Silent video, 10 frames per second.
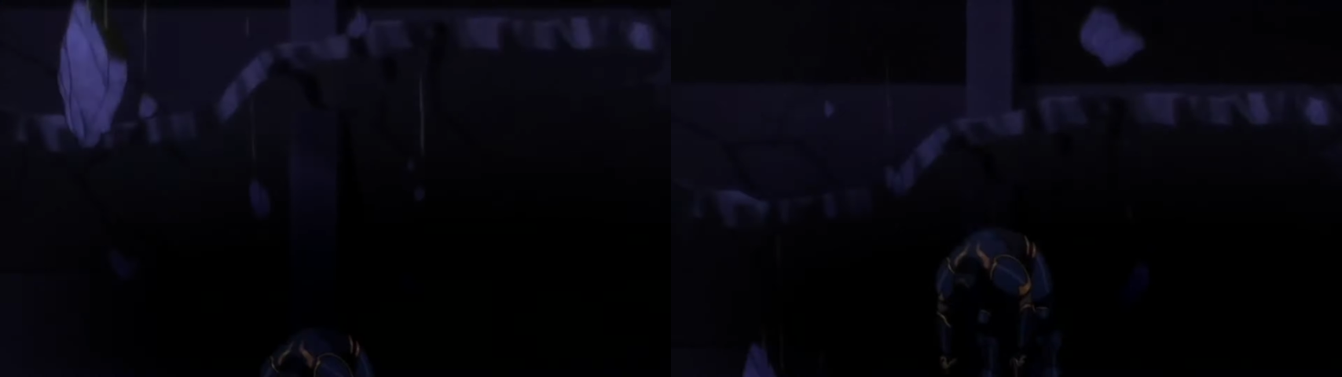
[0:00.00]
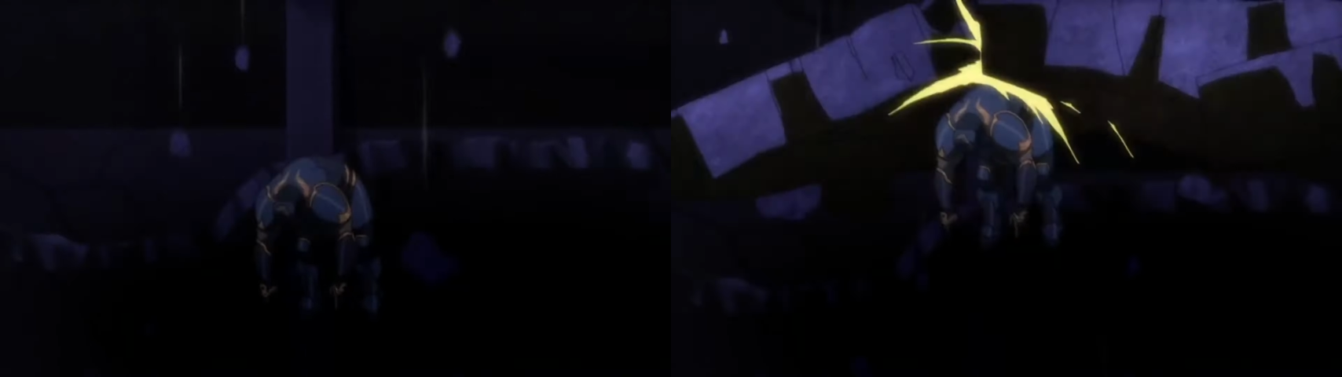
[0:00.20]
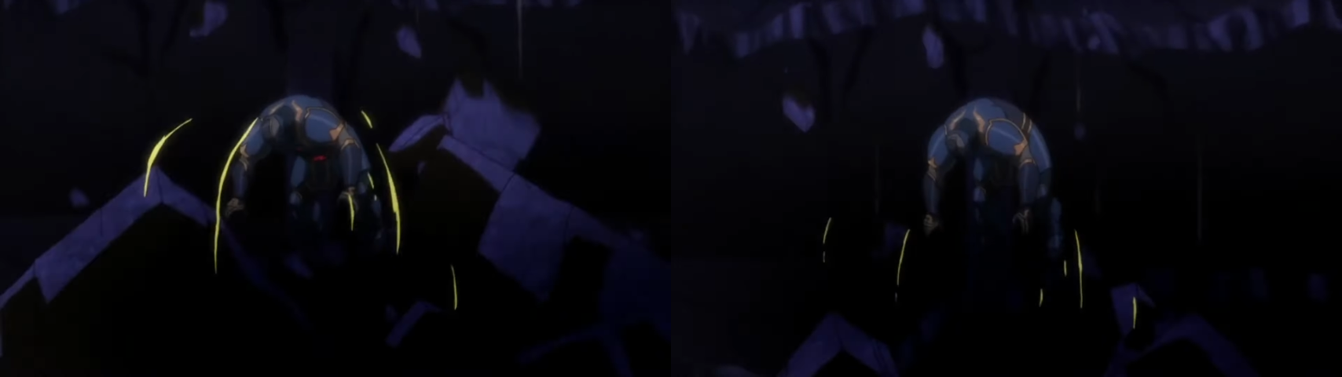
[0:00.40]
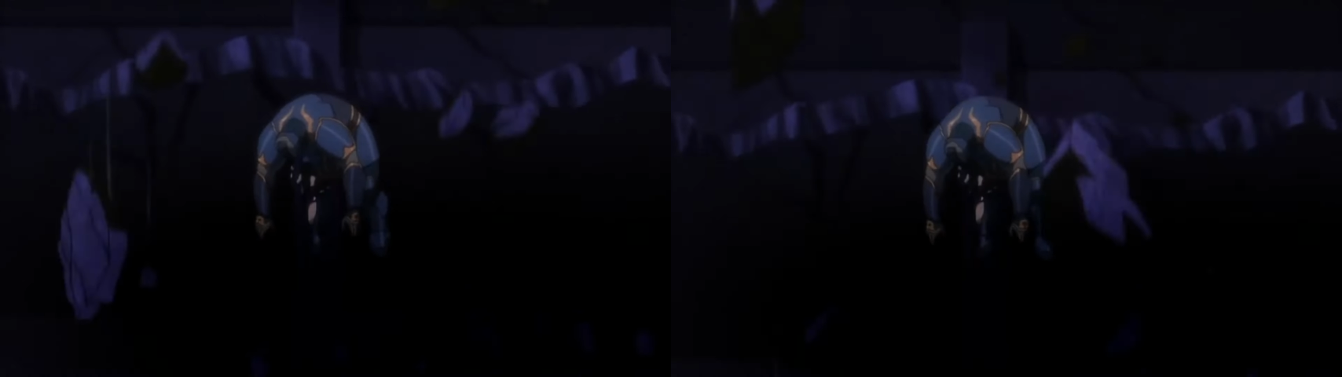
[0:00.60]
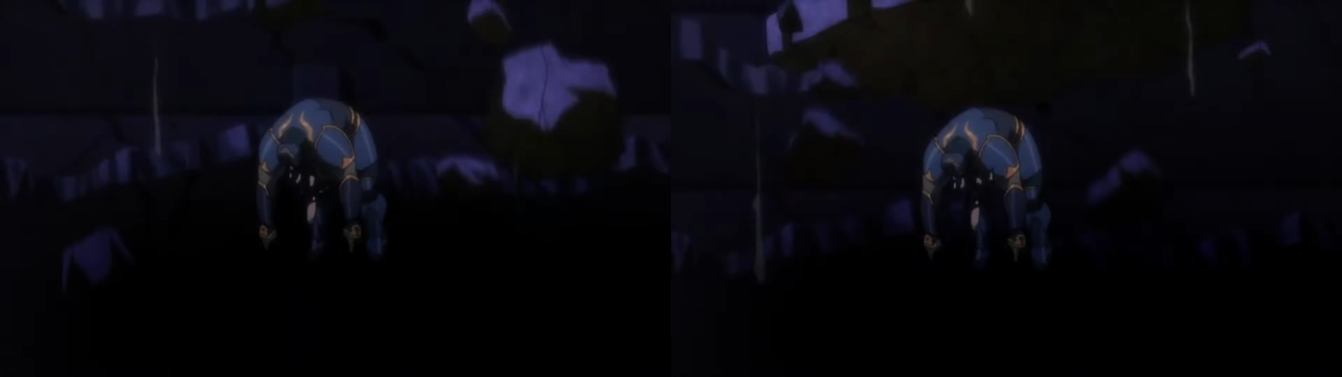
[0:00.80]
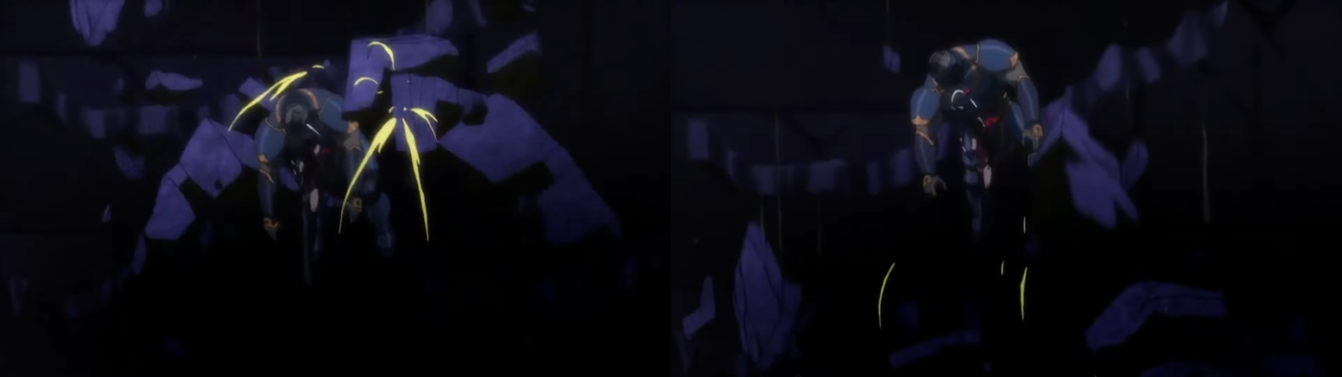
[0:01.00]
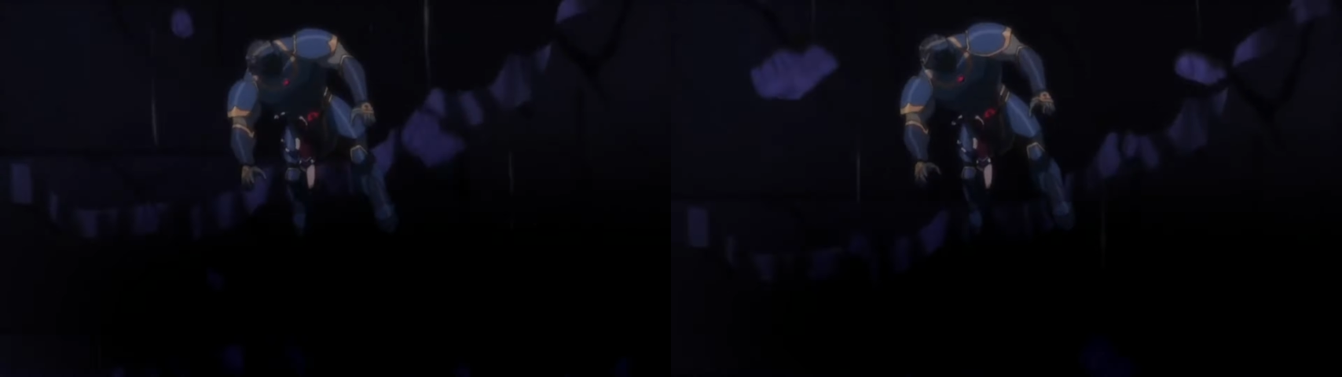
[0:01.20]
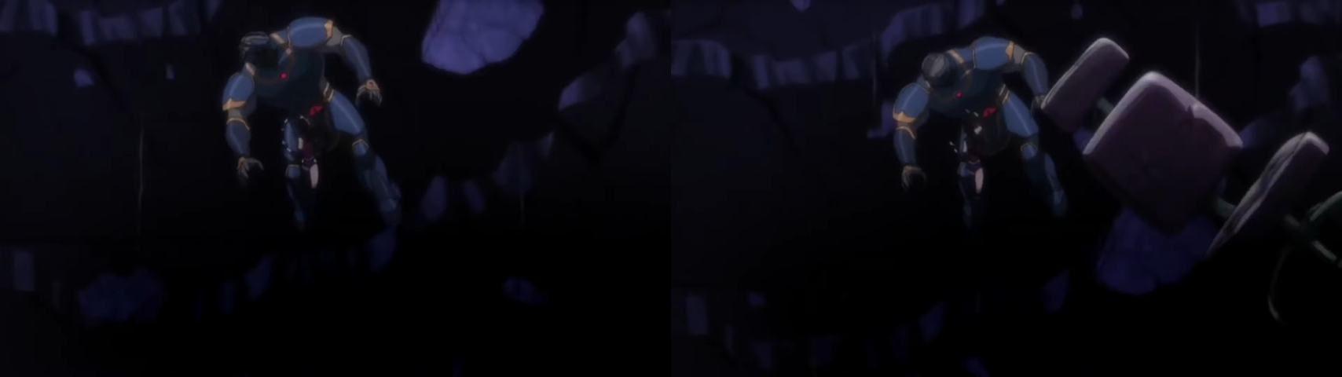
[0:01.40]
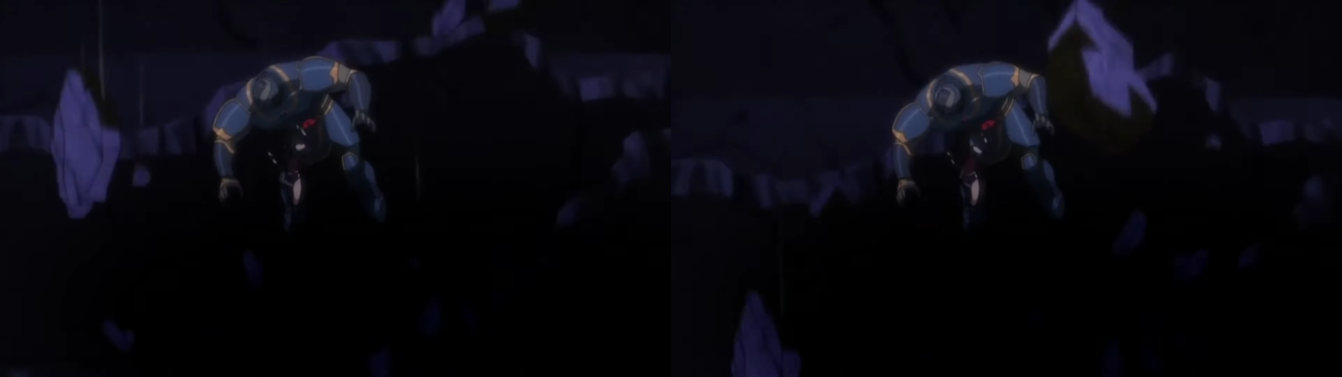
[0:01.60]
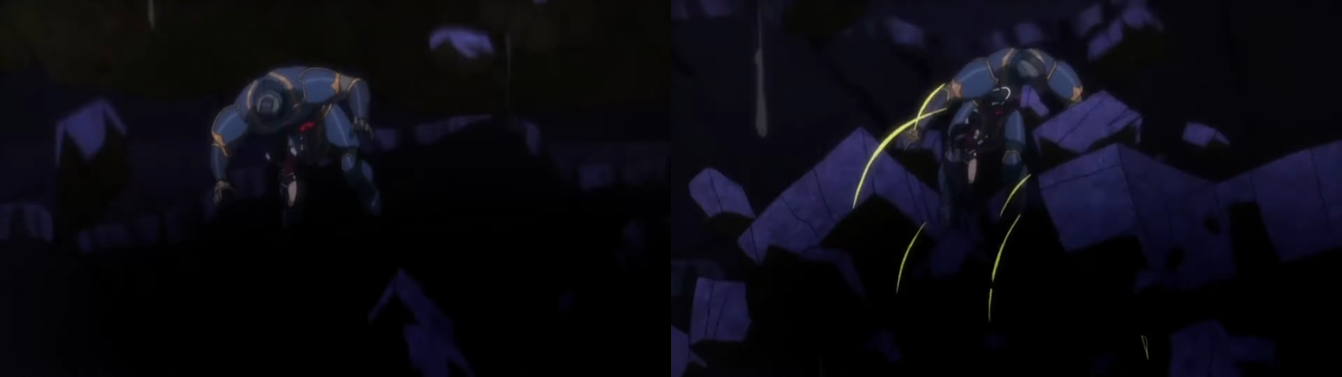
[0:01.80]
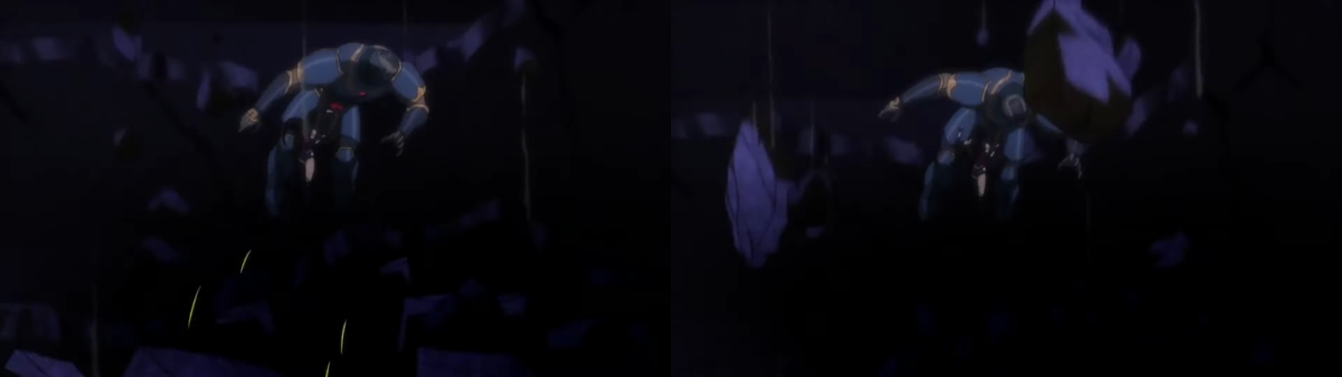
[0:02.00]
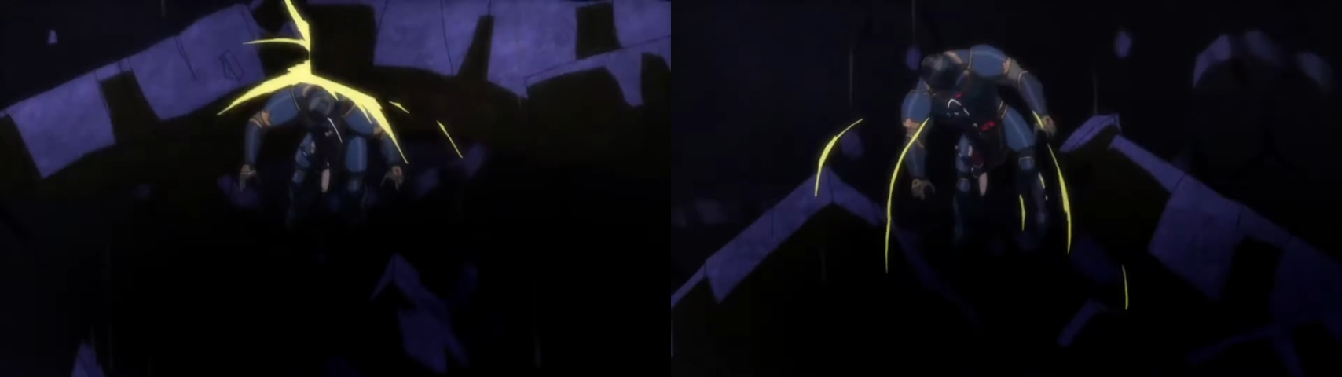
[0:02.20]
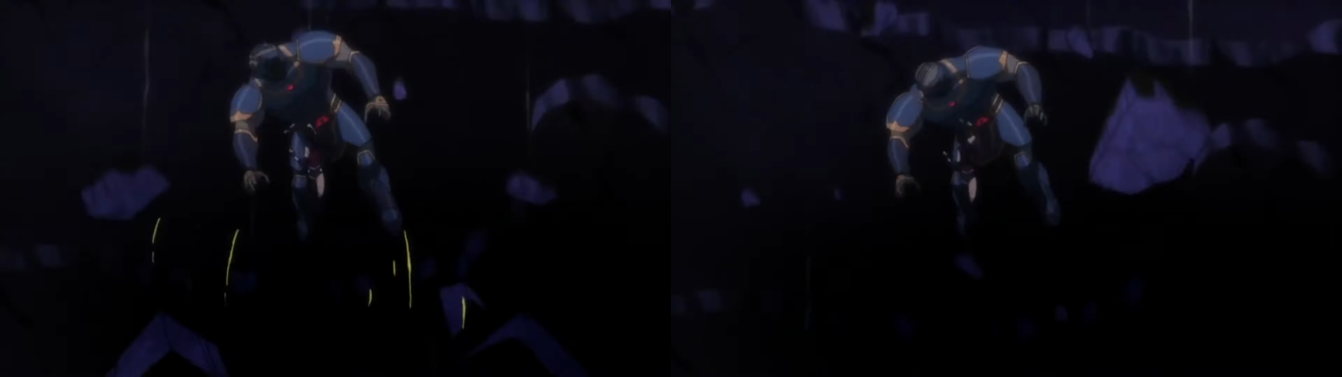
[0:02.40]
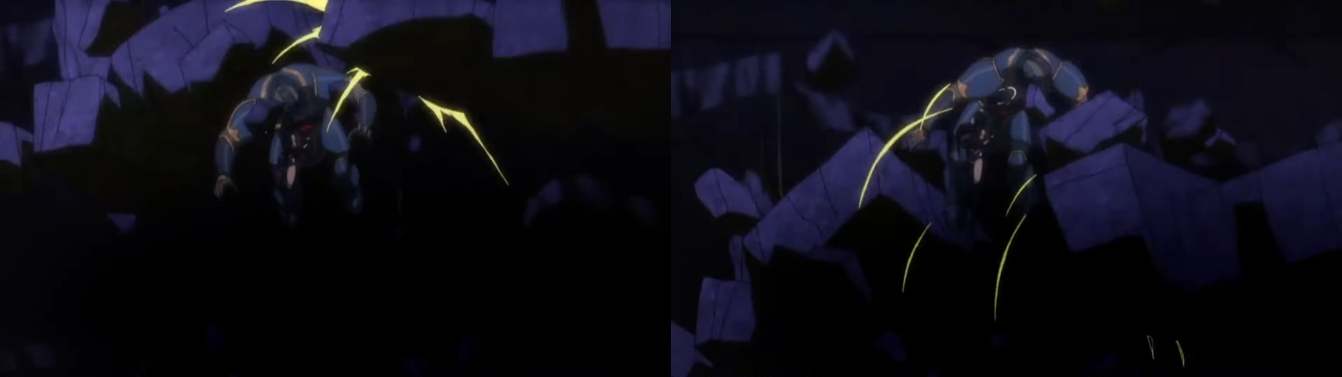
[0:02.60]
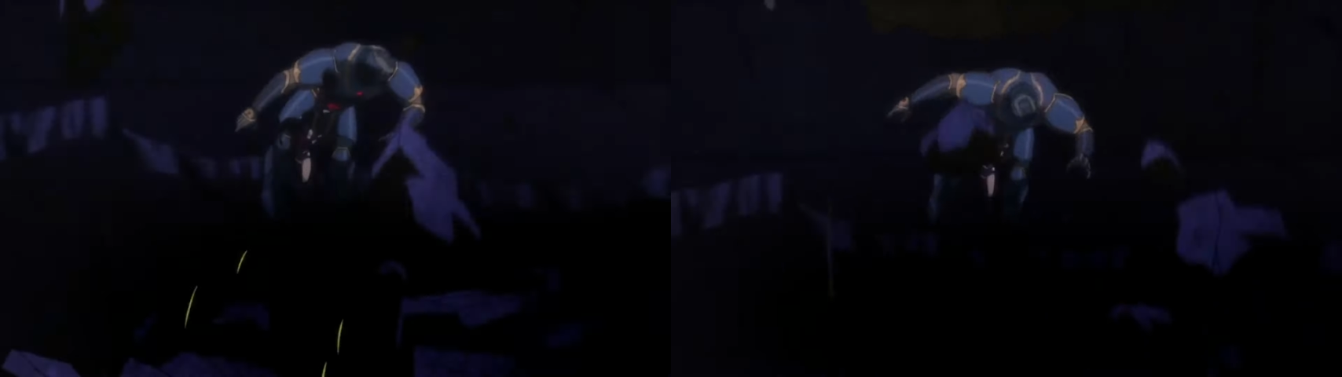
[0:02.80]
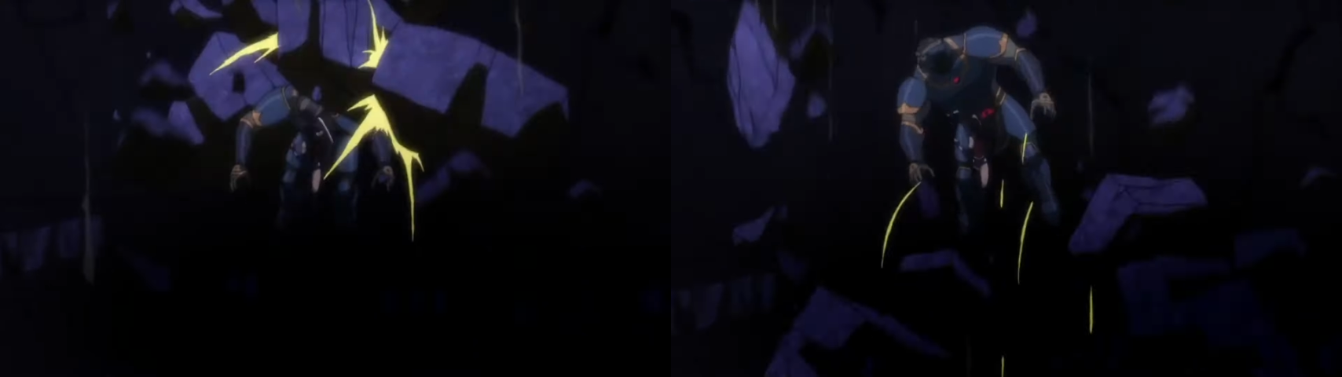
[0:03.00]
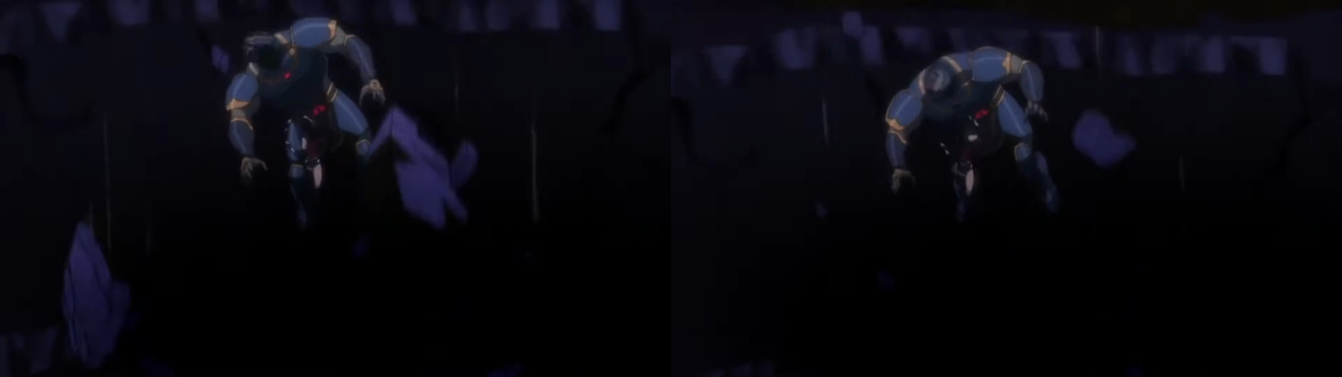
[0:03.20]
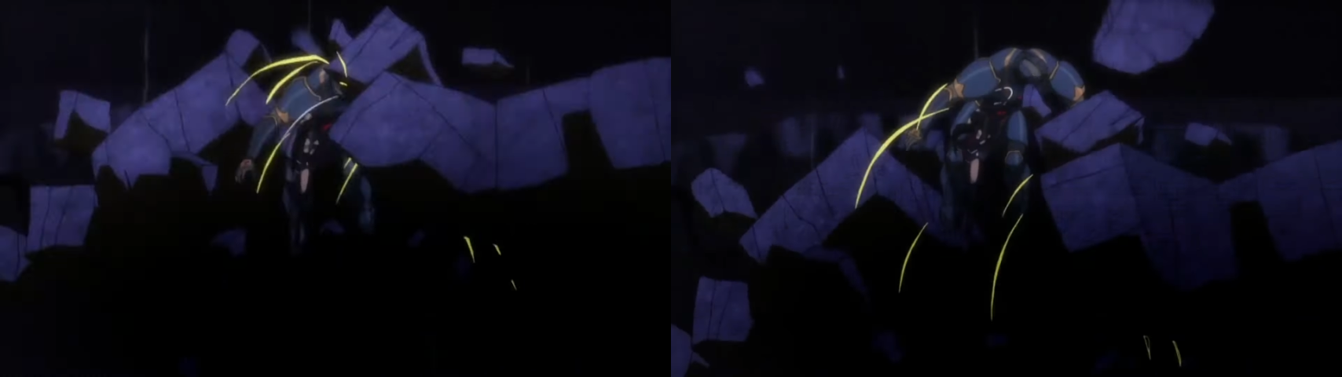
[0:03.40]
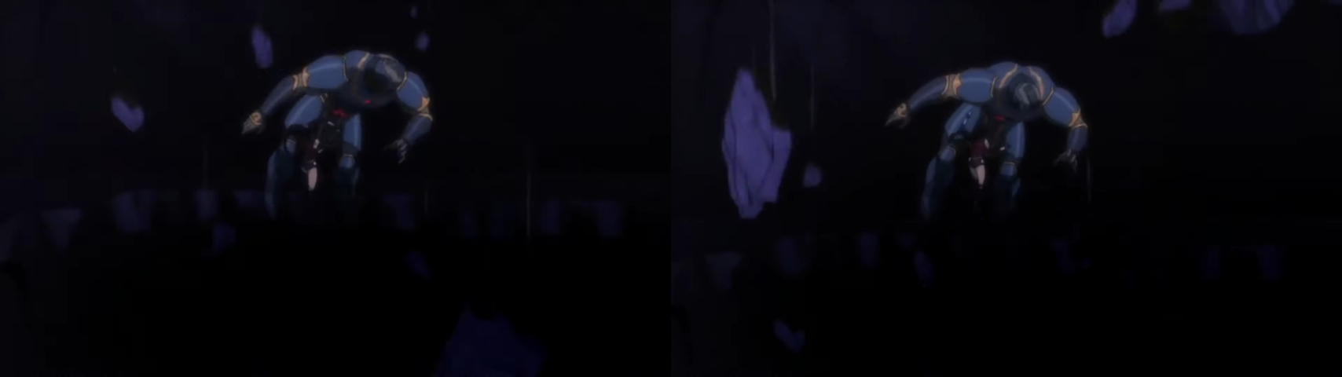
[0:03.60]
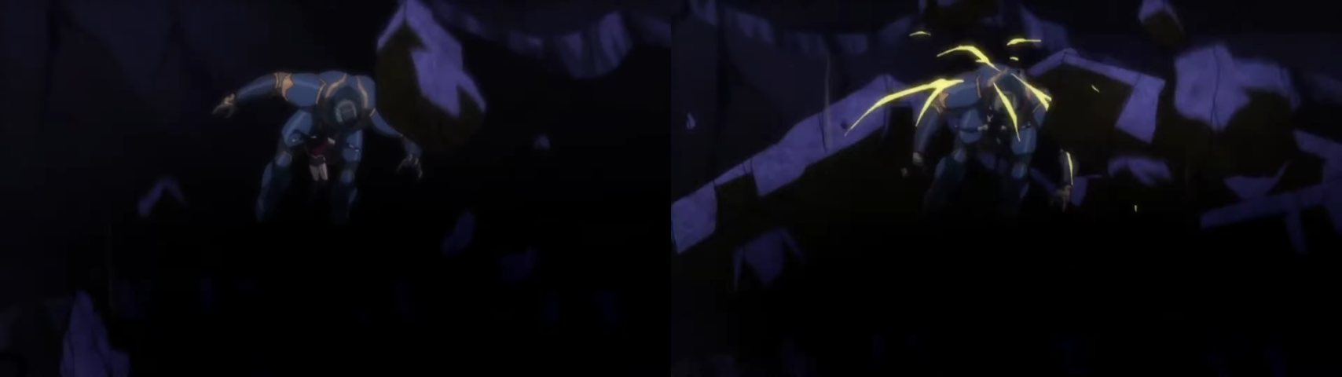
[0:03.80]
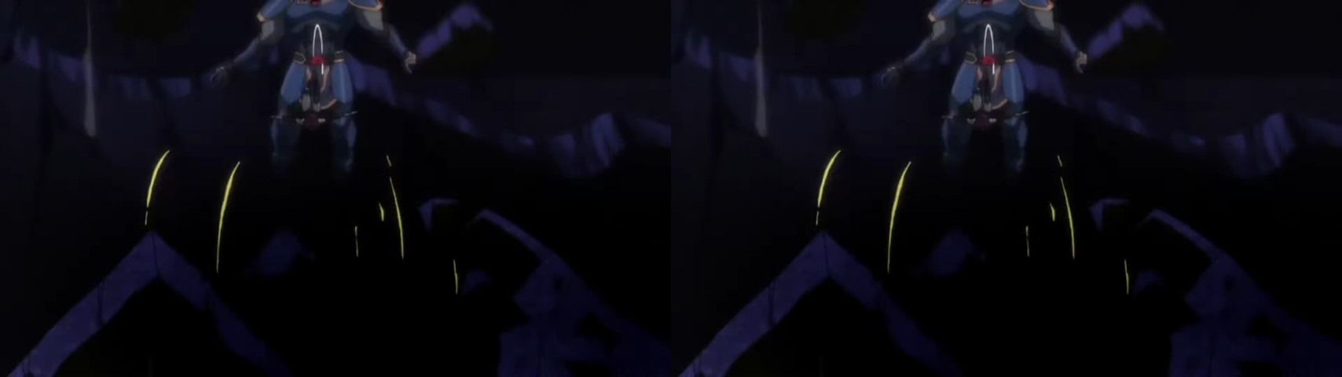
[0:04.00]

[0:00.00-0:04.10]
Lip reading: [unreadable: no face in view]